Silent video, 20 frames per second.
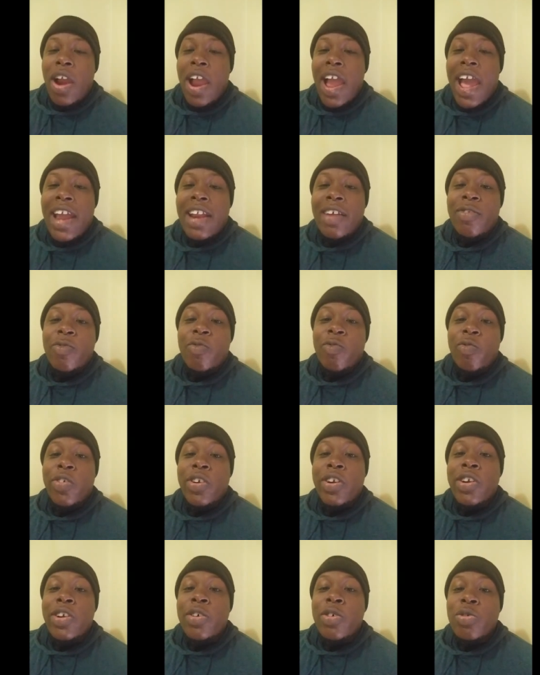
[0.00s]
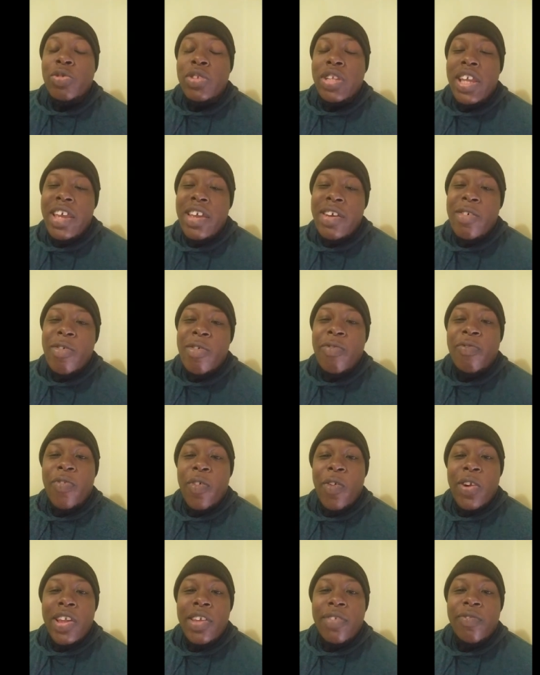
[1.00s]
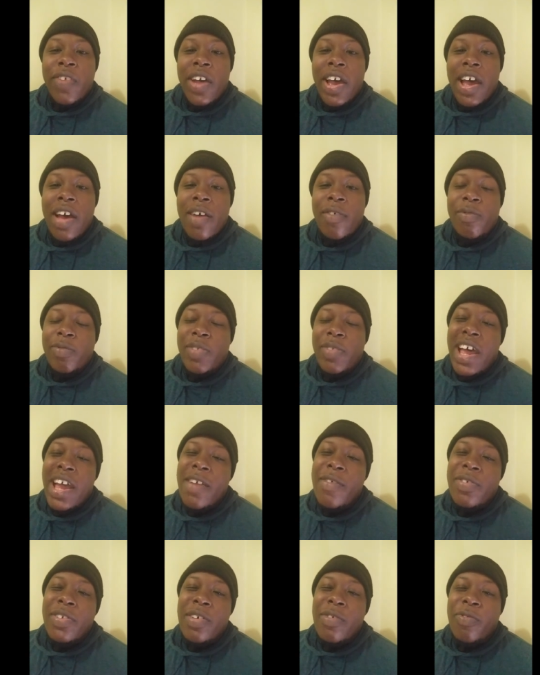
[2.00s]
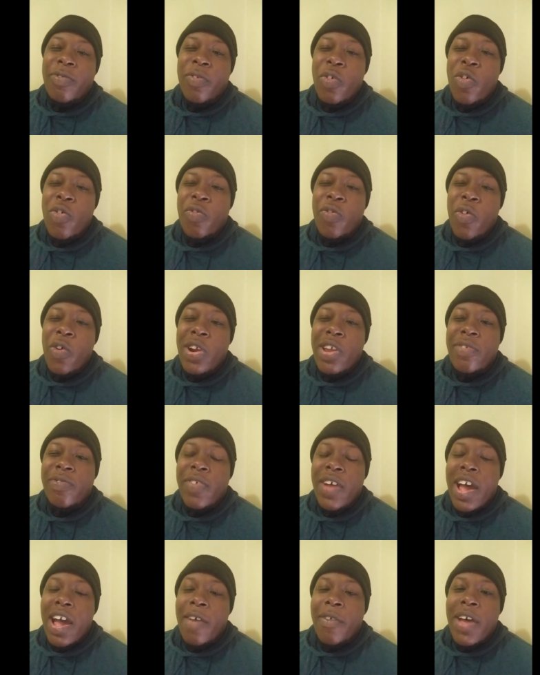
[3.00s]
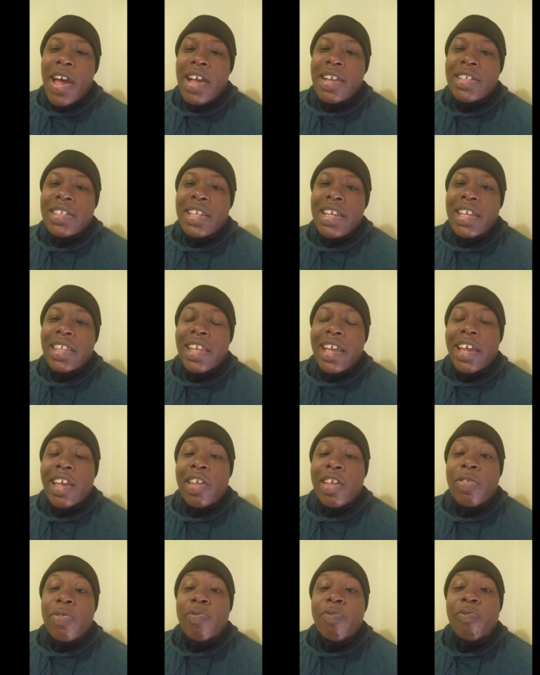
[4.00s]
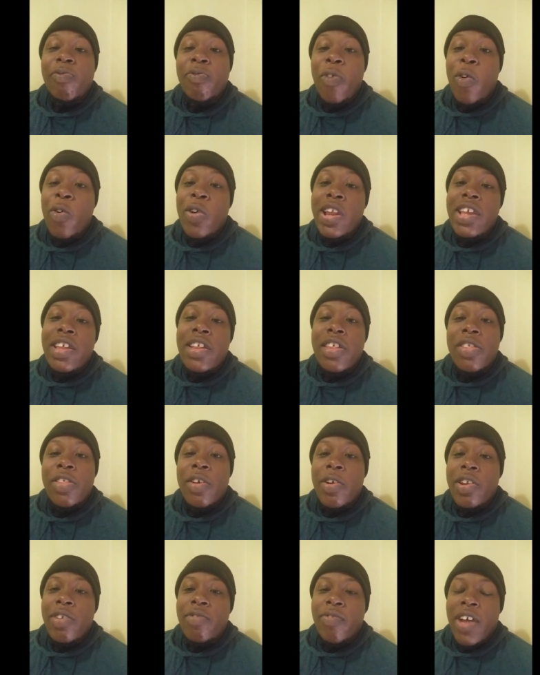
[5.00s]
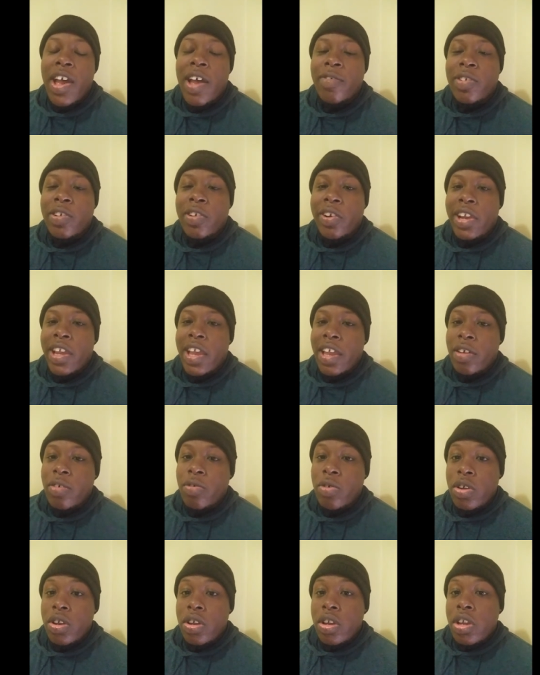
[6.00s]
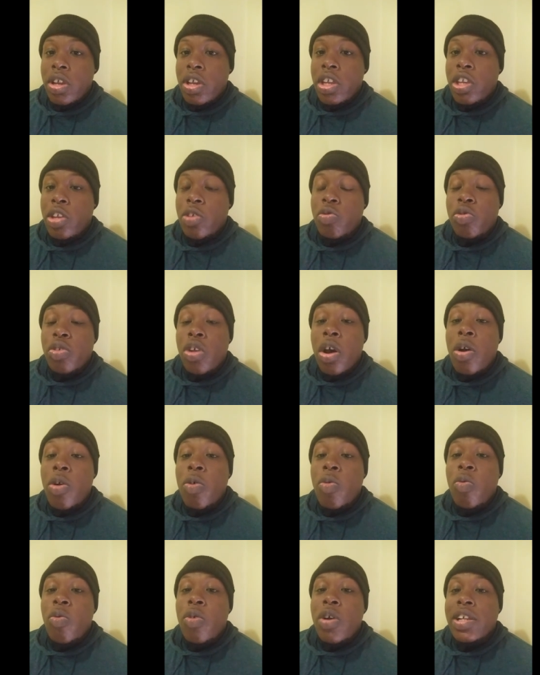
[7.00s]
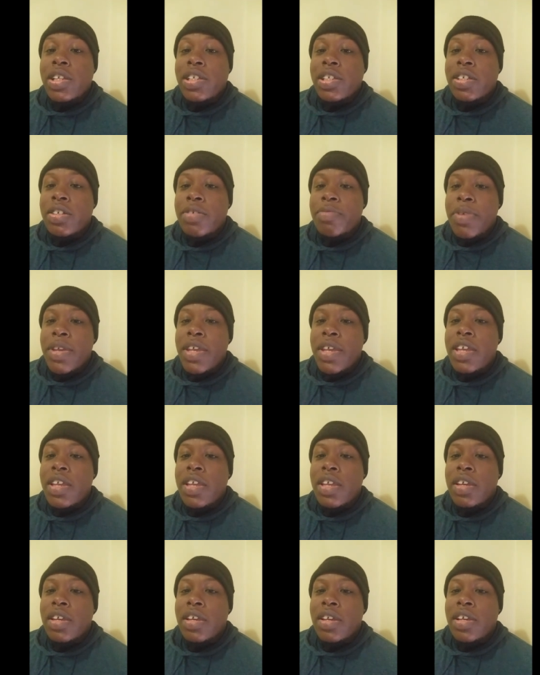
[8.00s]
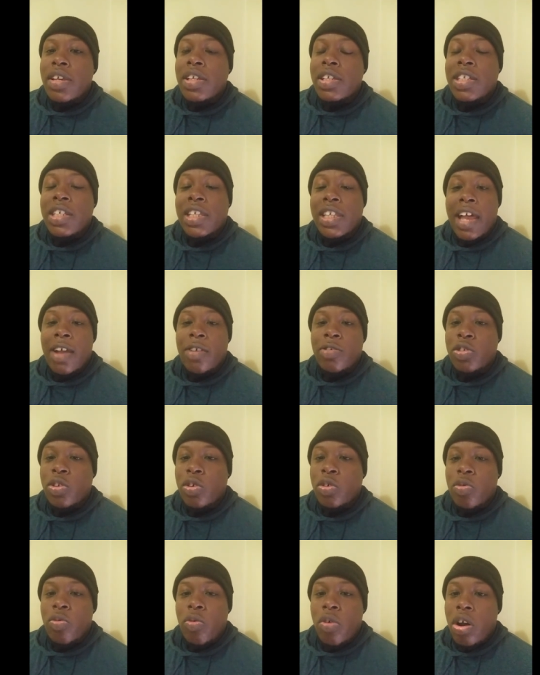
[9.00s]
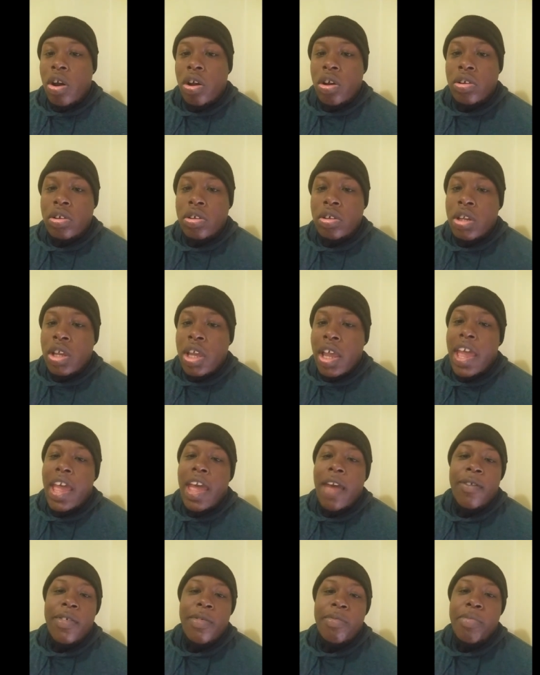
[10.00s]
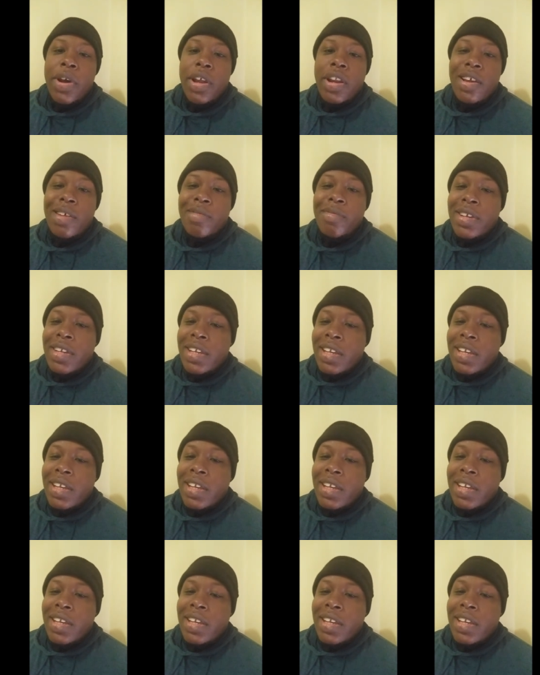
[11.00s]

at a real deal 45, not even a full 45. I say like a 40 to 35 degree angle. You don't want to be slouched on the wall and have your butt up.